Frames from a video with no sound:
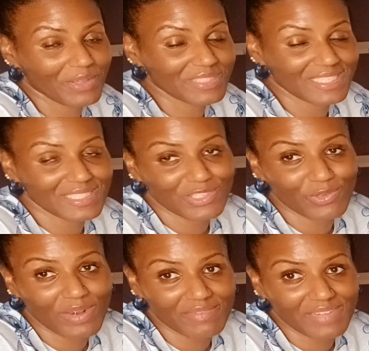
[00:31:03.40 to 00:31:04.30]
sending you
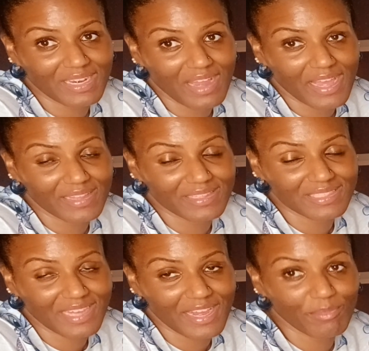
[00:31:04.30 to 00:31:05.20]
love and light at this
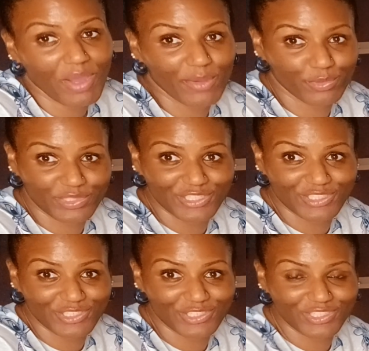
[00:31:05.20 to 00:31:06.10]
time. I will see you
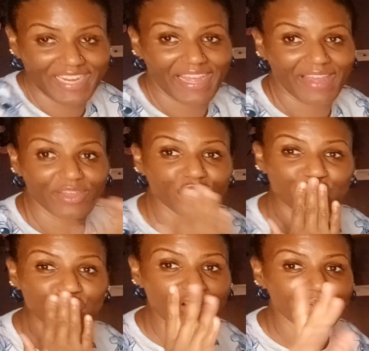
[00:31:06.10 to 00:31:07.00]
soon. You take care.
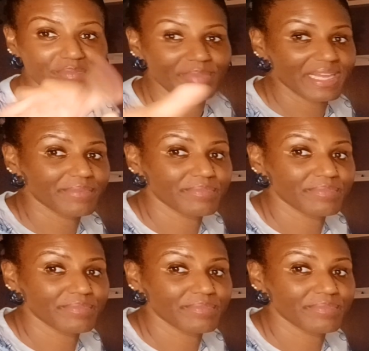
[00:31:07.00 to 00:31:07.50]
Bye.